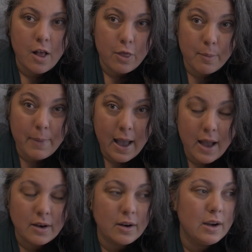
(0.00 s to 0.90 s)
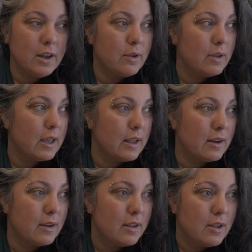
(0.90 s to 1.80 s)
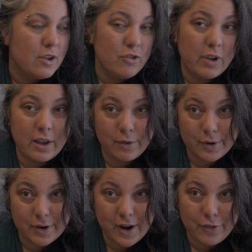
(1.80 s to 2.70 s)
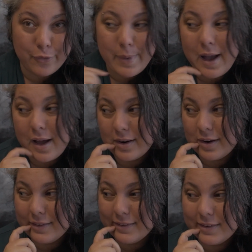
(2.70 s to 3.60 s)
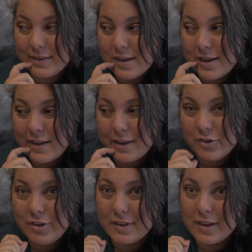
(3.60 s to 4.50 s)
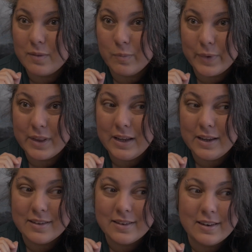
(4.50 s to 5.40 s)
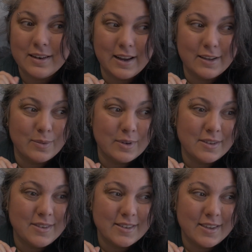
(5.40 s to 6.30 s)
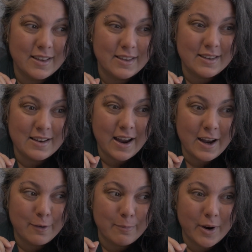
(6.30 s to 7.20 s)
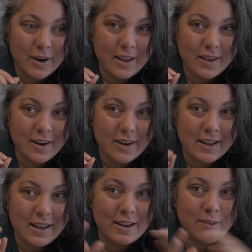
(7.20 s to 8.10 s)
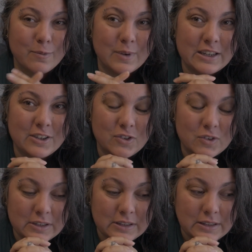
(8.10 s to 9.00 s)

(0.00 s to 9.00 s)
the pattern. You can check out her other patterns. She's got some really nice ones. She's got this night market cardigan, which